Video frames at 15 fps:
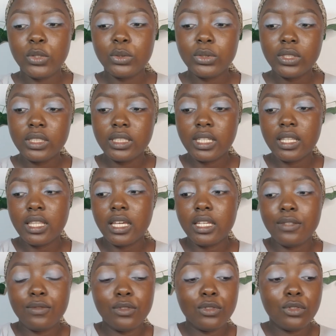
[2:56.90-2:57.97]
also said that
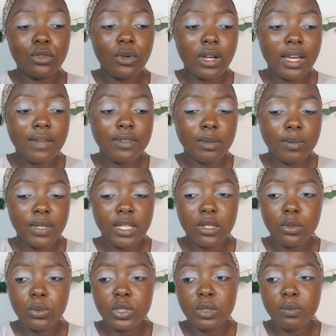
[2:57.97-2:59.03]
if you do not have a
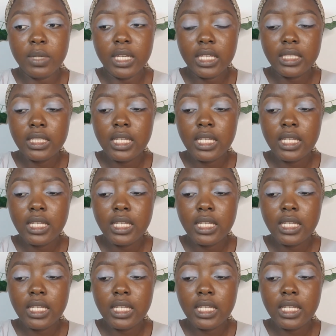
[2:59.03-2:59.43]
peel with base,